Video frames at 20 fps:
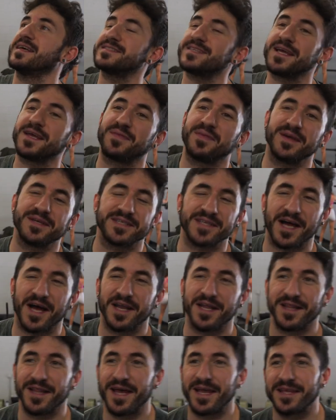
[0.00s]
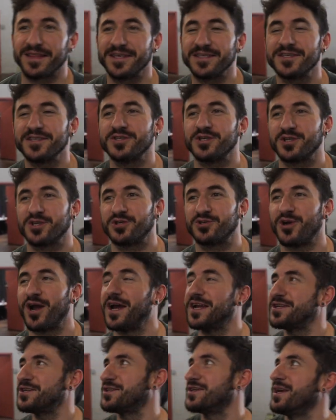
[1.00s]
that's like this kind of, like, this is a
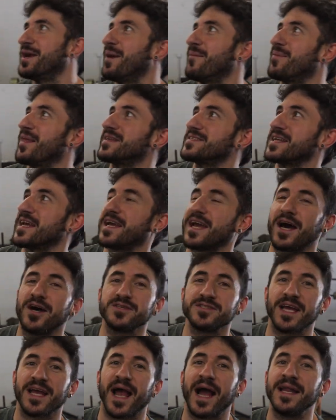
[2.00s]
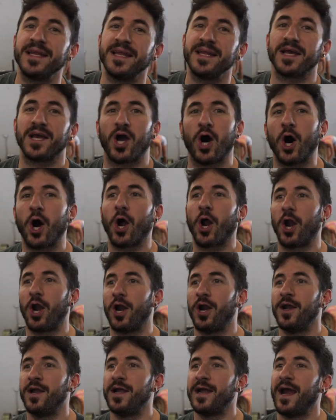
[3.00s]
stretch. That's like Kyle's like, I need a
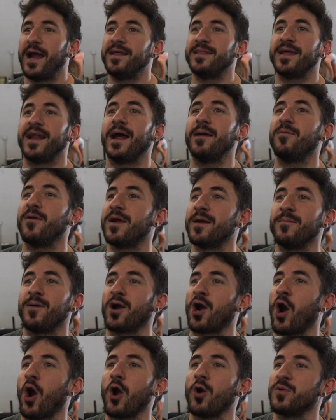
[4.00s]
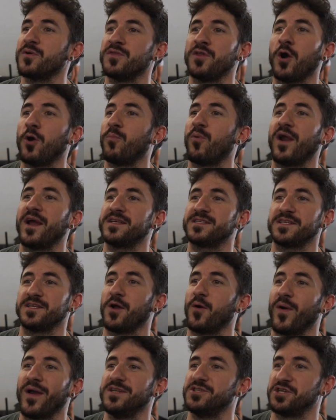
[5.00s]
car. And then I bring him a car with no brakes and
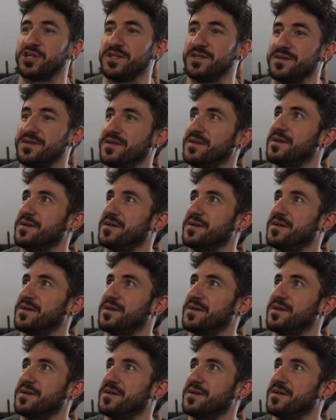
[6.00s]
no engine.